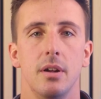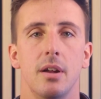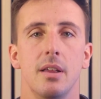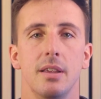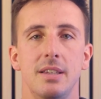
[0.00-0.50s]

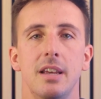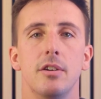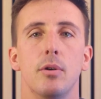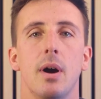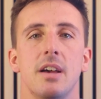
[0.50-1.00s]
The
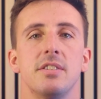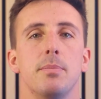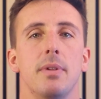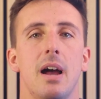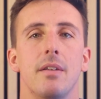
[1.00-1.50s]
DNO has to
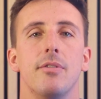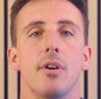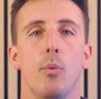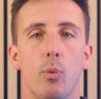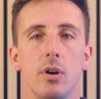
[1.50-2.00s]
plan for a
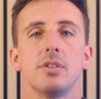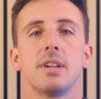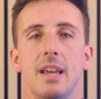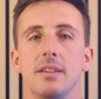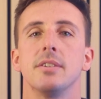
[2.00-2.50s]
worst
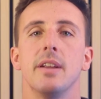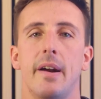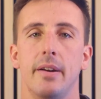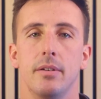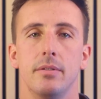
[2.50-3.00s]
case scenario.
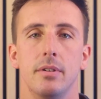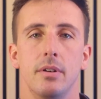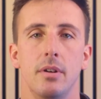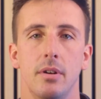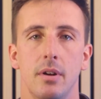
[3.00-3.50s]

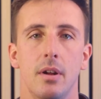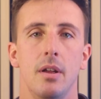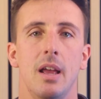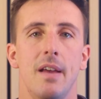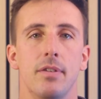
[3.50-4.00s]

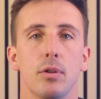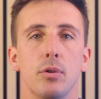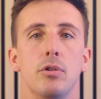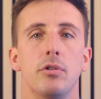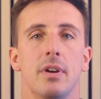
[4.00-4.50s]
If the
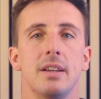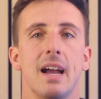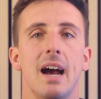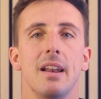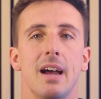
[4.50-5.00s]
local grid
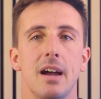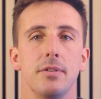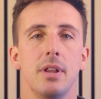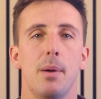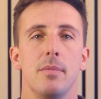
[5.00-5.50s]
can't handle
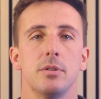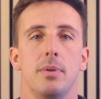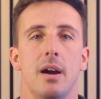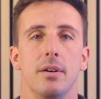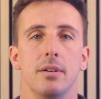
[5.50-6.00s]
that much
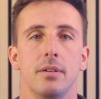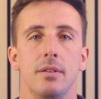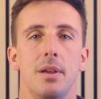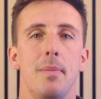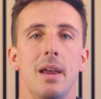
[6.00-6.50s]
power, they
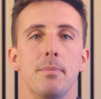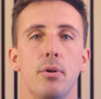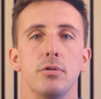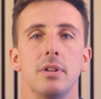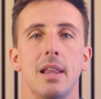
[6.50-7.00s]
may
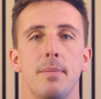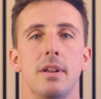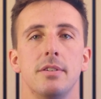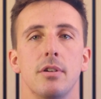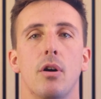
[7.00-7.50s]
impose
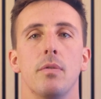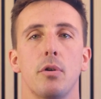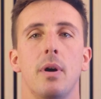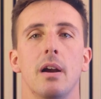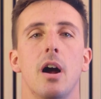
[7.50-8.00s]
limits or
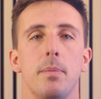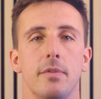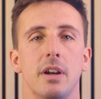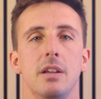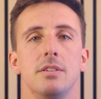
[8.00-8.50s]
require upgrades,